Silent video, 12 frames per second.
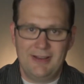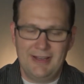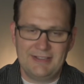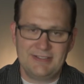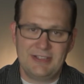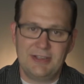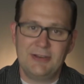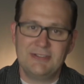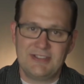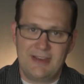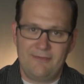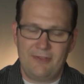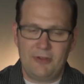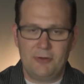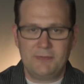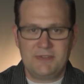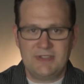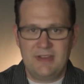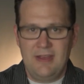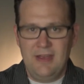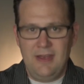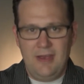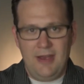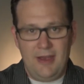is to use envelopes.
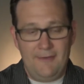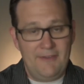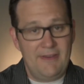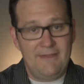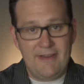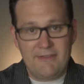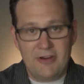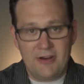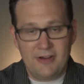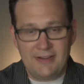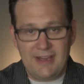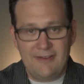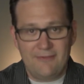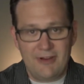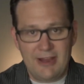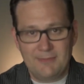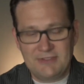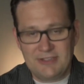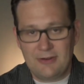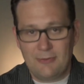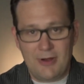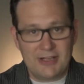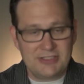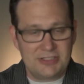If you've ever heard Dave Ramsey or
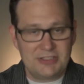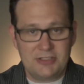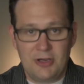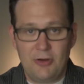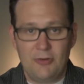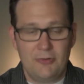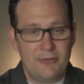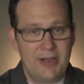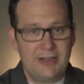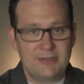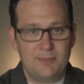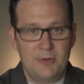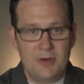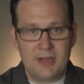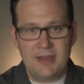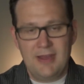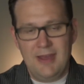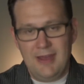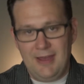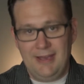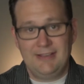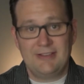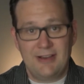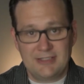watched his show or read his book,
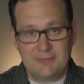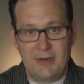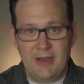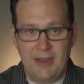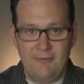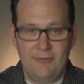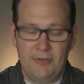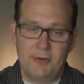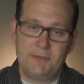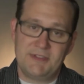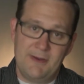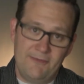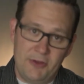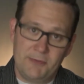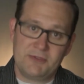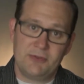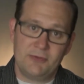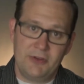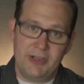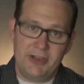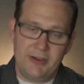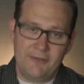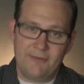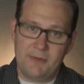he talks about envelopes. Envelopes are really
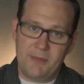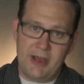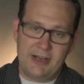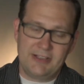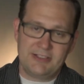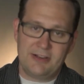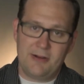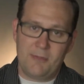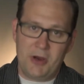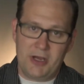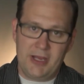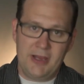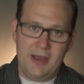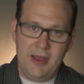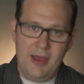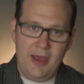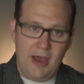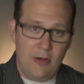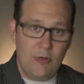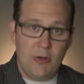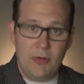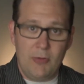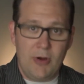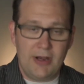good for managing our money. What
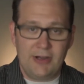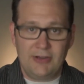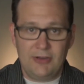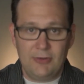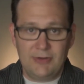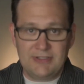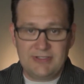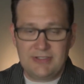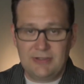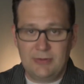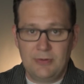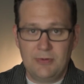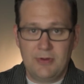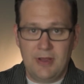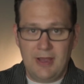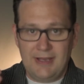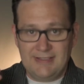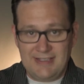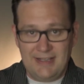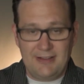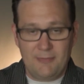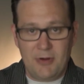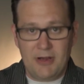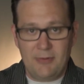we want to do is to take
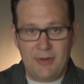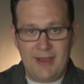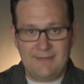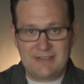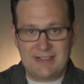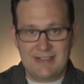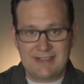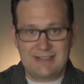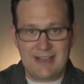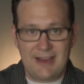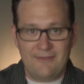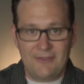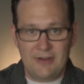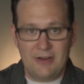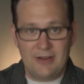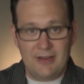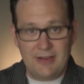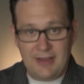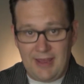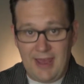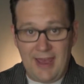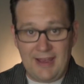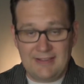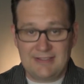the money we have set aside for
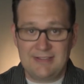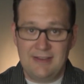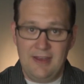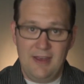gas,